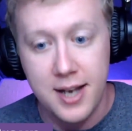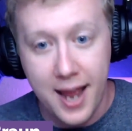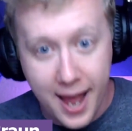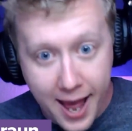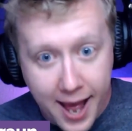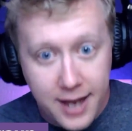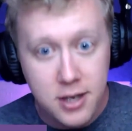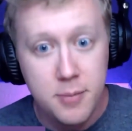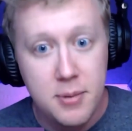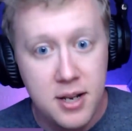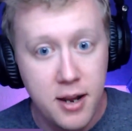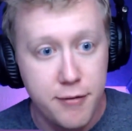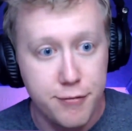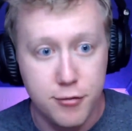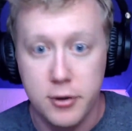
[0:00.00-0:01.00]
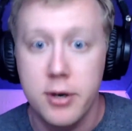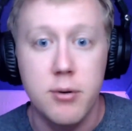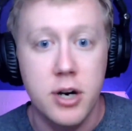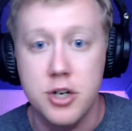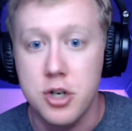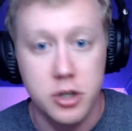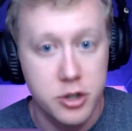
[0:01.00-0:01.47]
It had to be a free
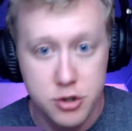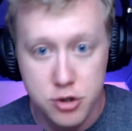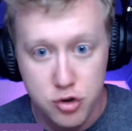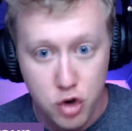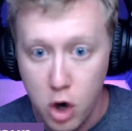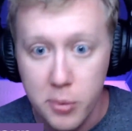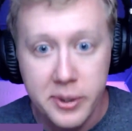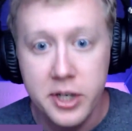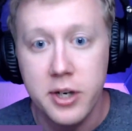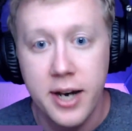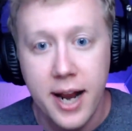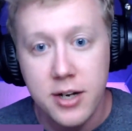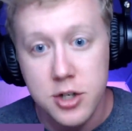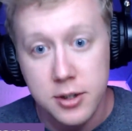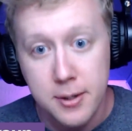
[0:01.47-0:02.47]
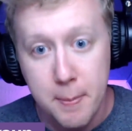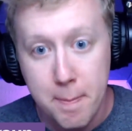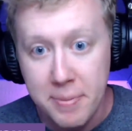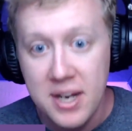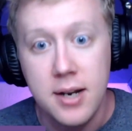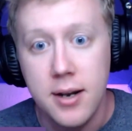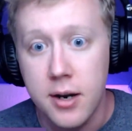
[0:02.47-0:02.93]
rusher because nobody could actually
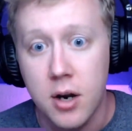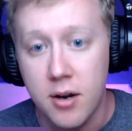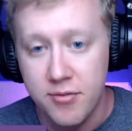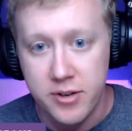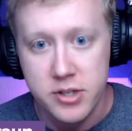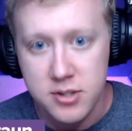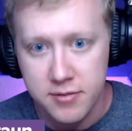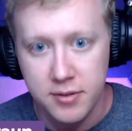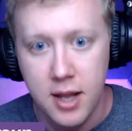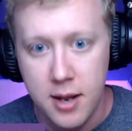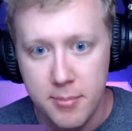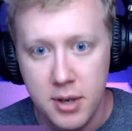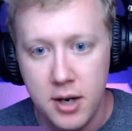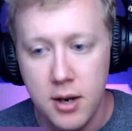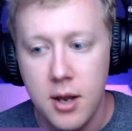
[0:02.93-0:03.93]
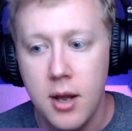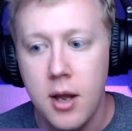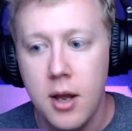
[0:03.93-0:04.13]
beat an offensive lineman.